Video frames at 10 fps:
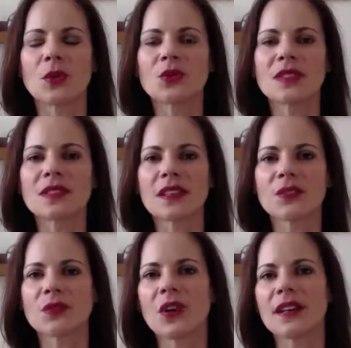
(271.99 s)
The most
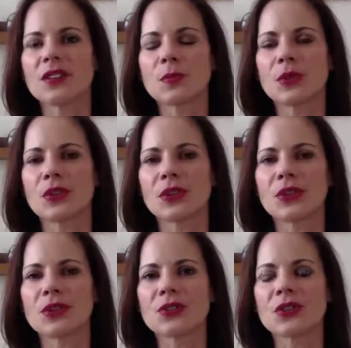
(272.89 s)
successful
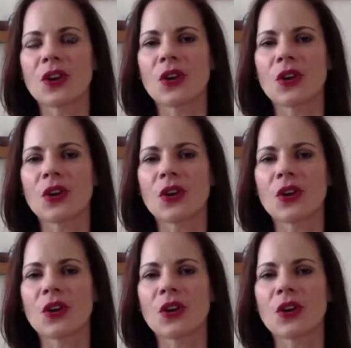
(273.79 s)
entrepreneurs